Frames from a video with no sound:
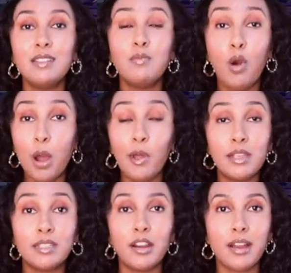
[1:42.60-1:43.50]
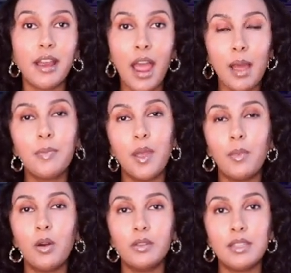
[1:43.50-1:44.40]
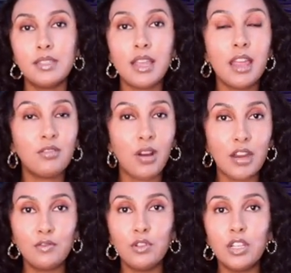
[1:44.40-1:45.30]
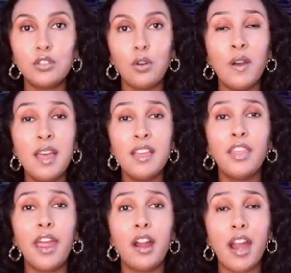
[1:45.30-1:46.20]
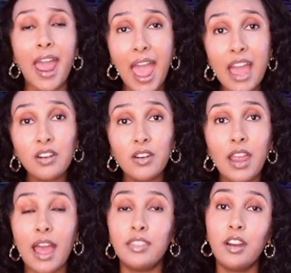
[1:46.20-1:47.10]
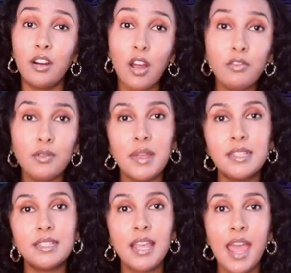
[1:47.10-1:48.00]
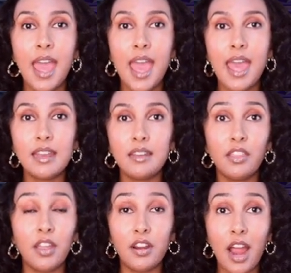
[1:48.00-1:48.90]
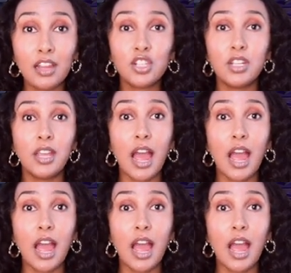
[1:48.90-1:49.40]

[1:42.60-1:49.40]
Zimbabweans are not happy about this, and rightfully so. They are angry at their governments, and they're actually